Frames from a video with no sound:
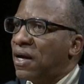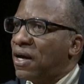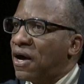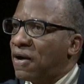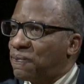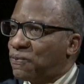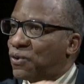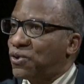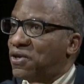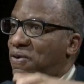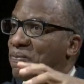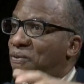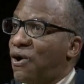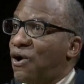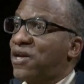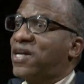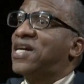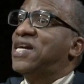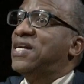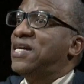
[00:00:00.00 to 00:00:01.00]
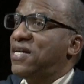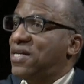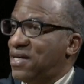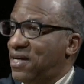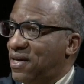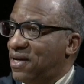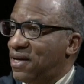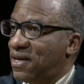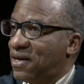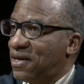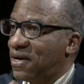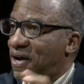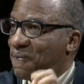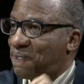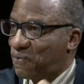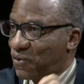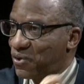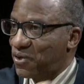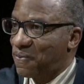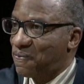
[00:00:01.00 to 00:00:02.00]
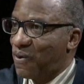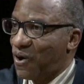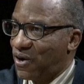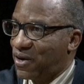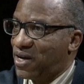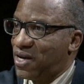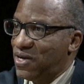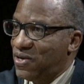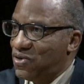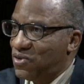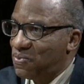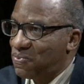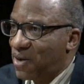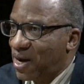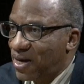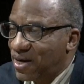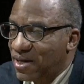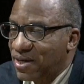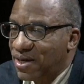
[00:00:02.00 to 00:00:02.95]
up on the marquee. Right. Up on the marquee, you might.